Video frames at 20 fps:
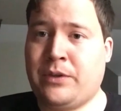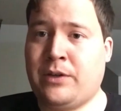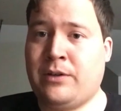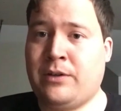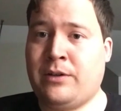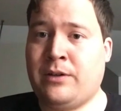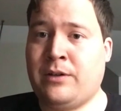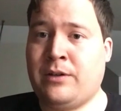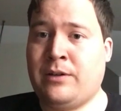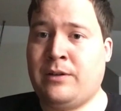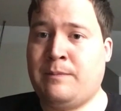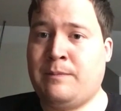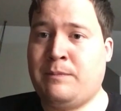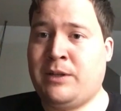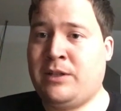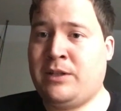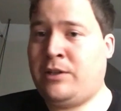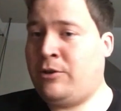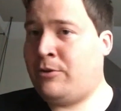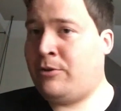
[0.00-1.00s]

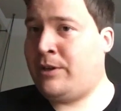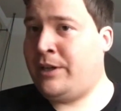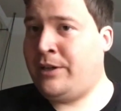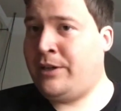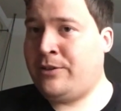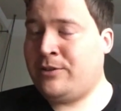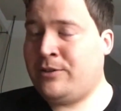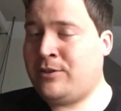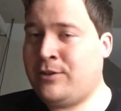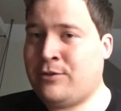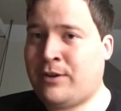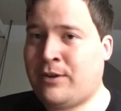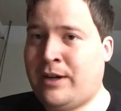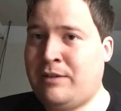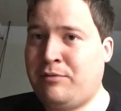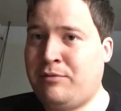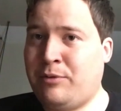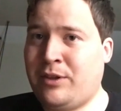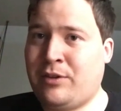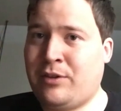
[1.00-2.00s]
You're legal to
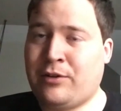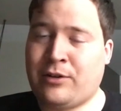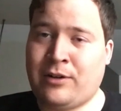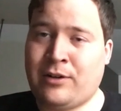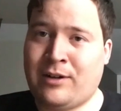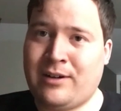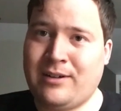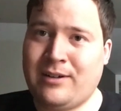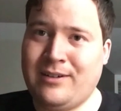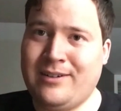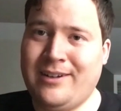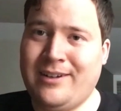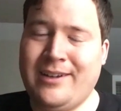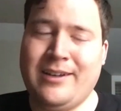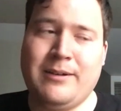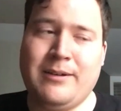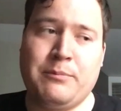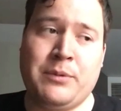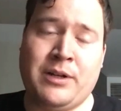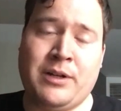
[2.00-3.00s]
drive with your car,
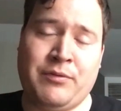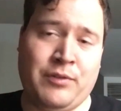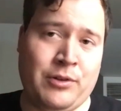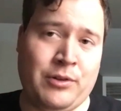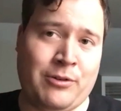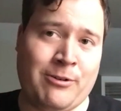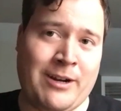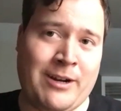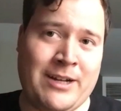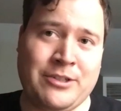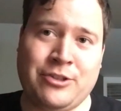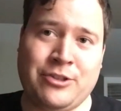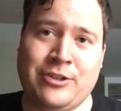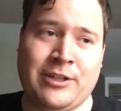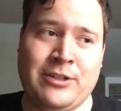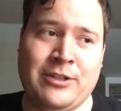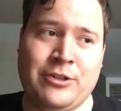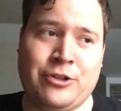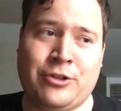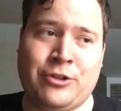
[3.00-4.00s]
but if you crash,
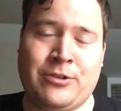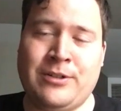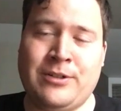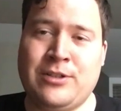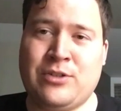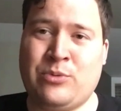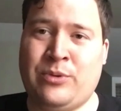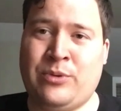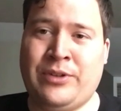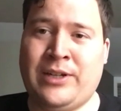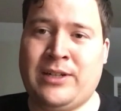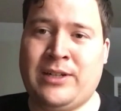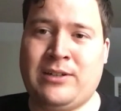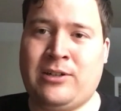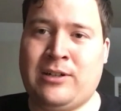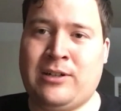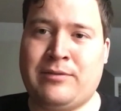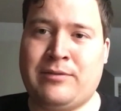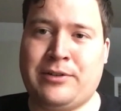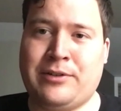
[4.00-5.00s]
insurance will
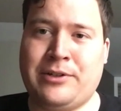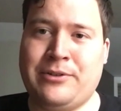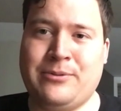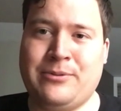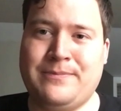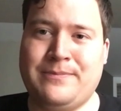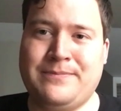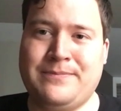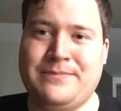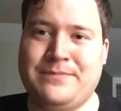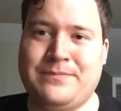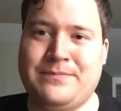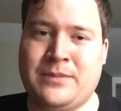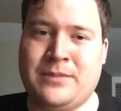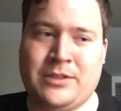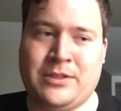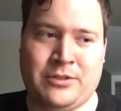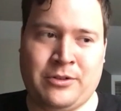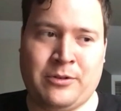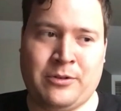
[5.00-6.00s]
not cover you.
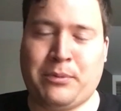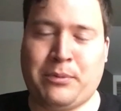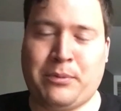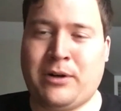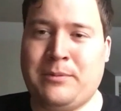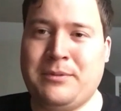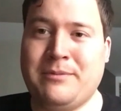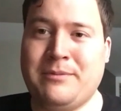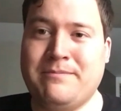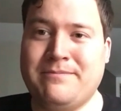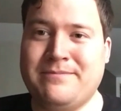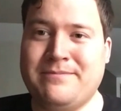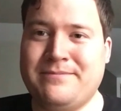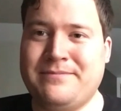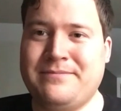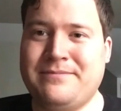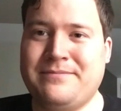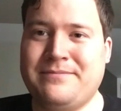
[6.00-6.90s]
That's your problem.